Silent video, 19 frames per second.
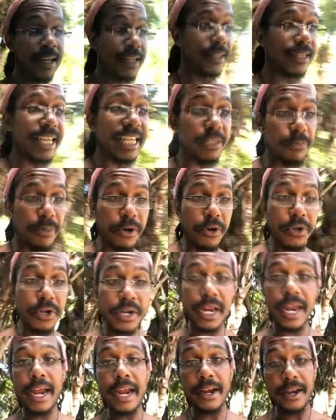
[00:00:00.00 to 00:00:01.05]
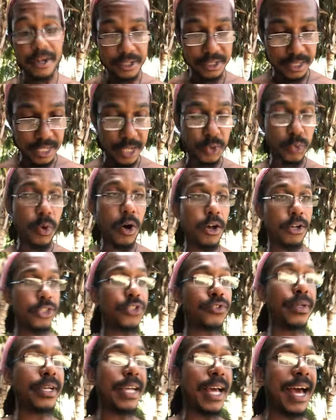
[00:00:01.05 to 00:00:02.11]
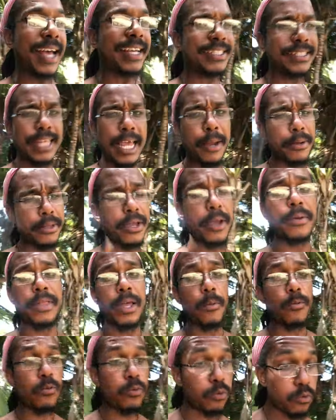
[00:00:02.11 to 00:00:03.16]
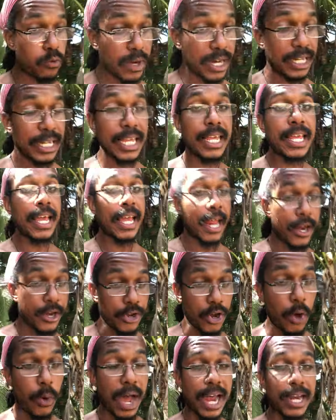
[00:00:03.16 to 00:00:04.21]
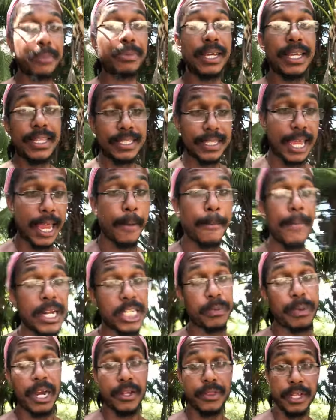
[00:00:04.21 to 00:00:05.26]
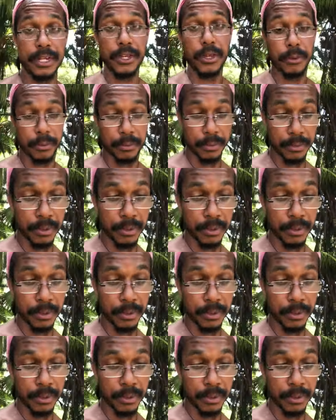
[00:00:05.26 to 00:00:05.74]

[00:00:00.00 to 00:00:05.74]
These billionaires, these Wall Street guys, they, they, they really know how to play this game much better than you.